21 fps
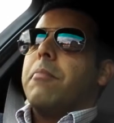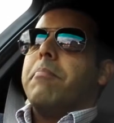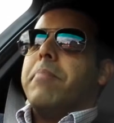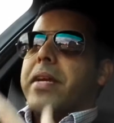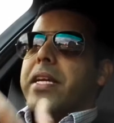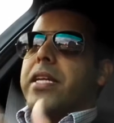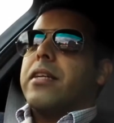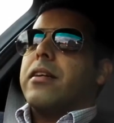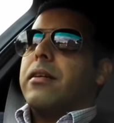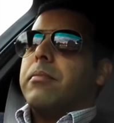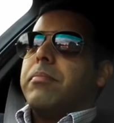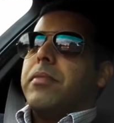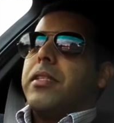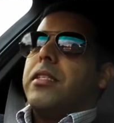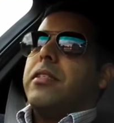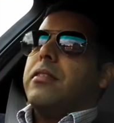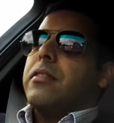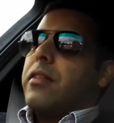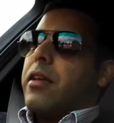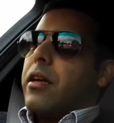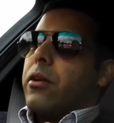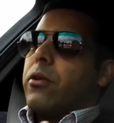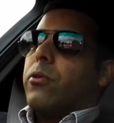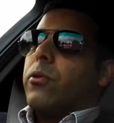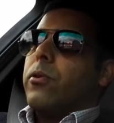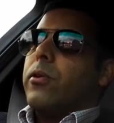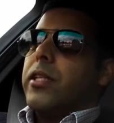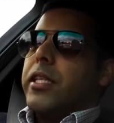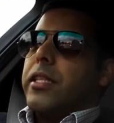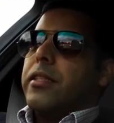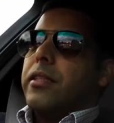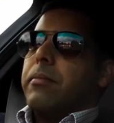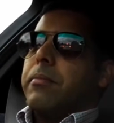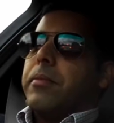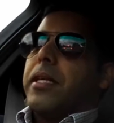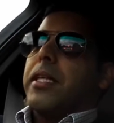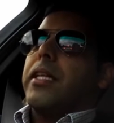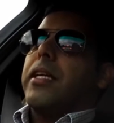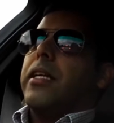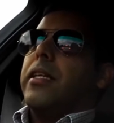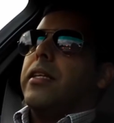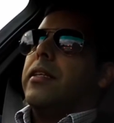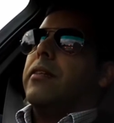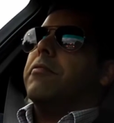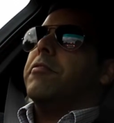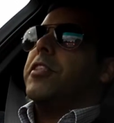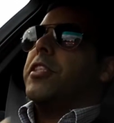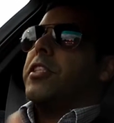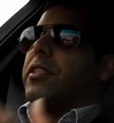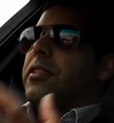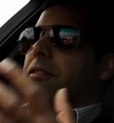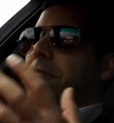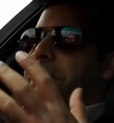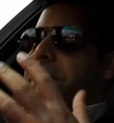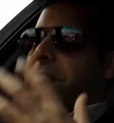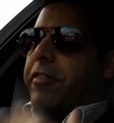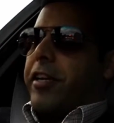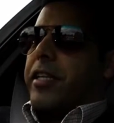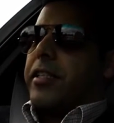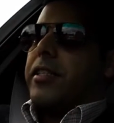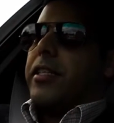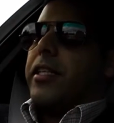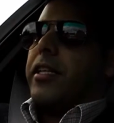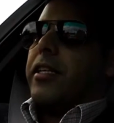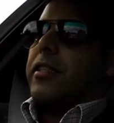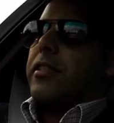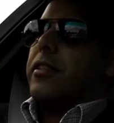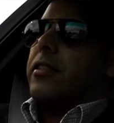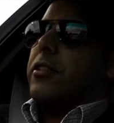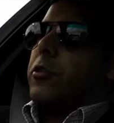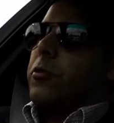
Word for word: big companies, they're holding the money, which is affecting the